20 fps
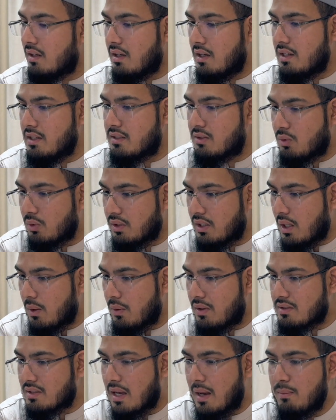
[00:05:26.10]
His kunya
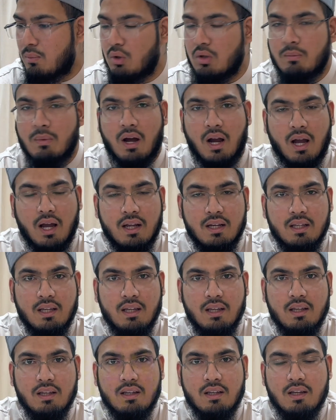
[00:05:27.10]
was Abu
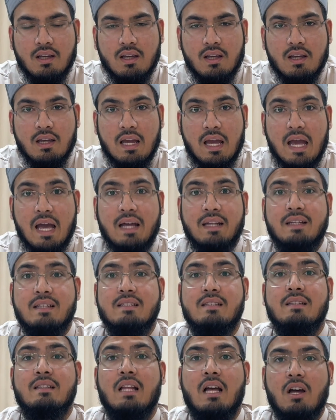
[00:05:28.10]
al-Ma'ali, and
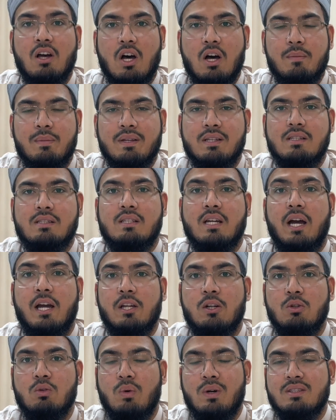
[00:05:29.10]
his laqab, his
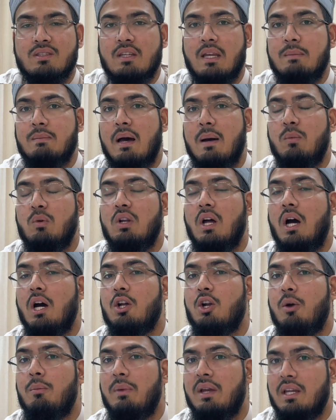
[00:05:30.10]
title was Imam
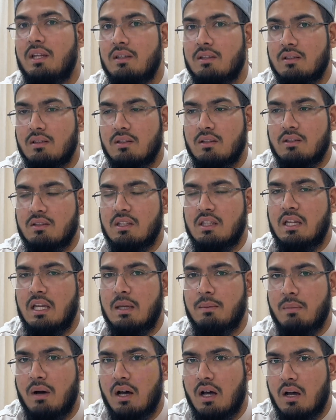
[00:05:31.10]
al-Haramain, the
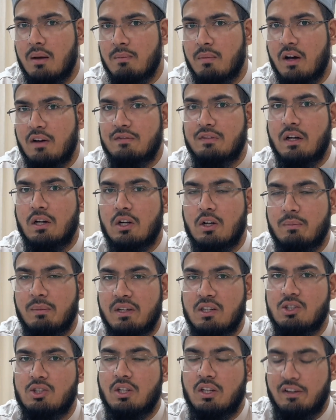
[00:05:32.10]
Imam of Haramain
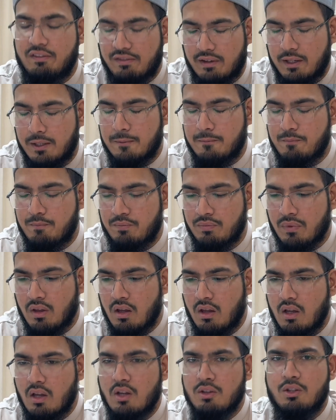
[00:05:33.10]
Sharifain.
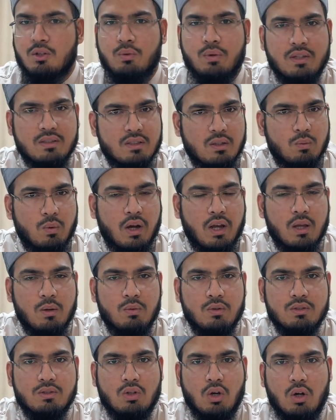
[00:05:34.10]
The reason why he
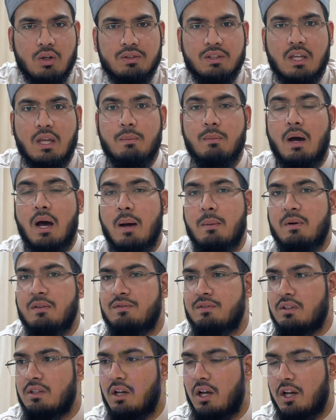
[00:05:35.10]
was called the Imam of
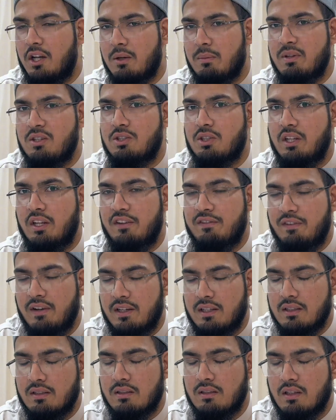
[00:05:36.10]
the Haramain
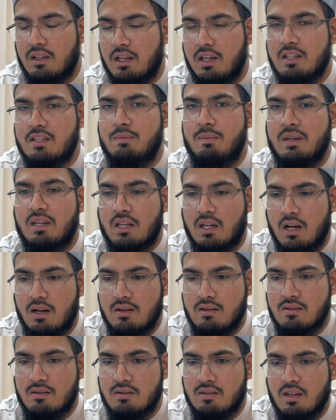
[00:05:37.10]
Sharifain is
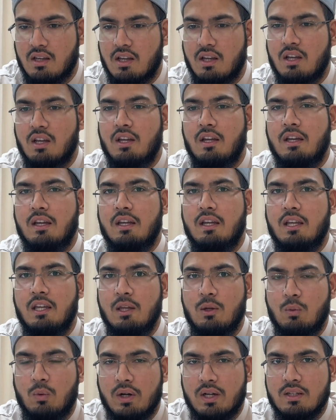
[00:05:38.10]
because he
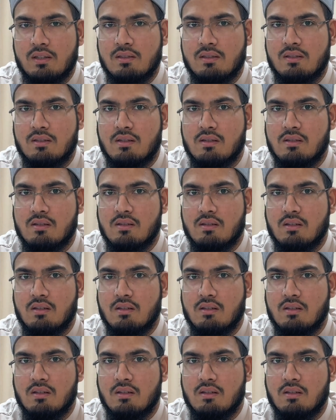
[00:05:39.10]
went,